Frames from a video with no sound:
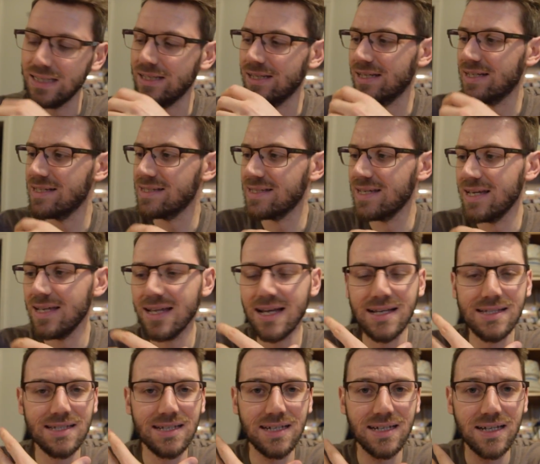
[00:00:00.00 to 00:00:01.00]
like I said,
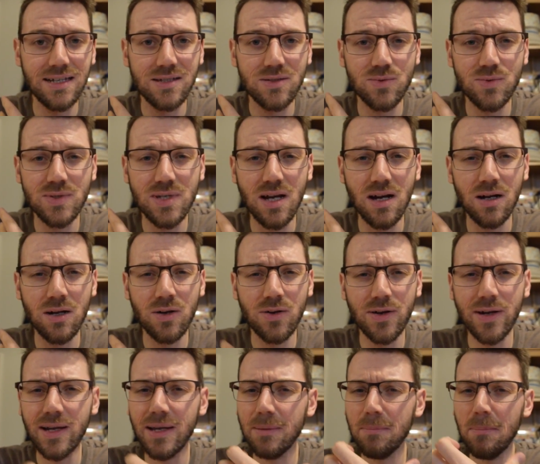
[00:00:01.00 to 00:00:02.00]
as the yeast was
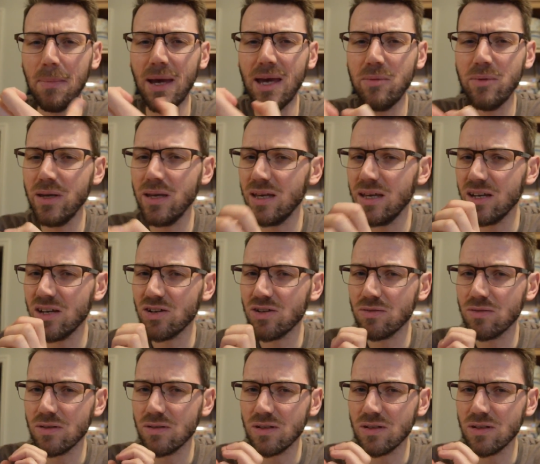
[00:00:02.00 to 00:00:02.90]
hungry, maybe it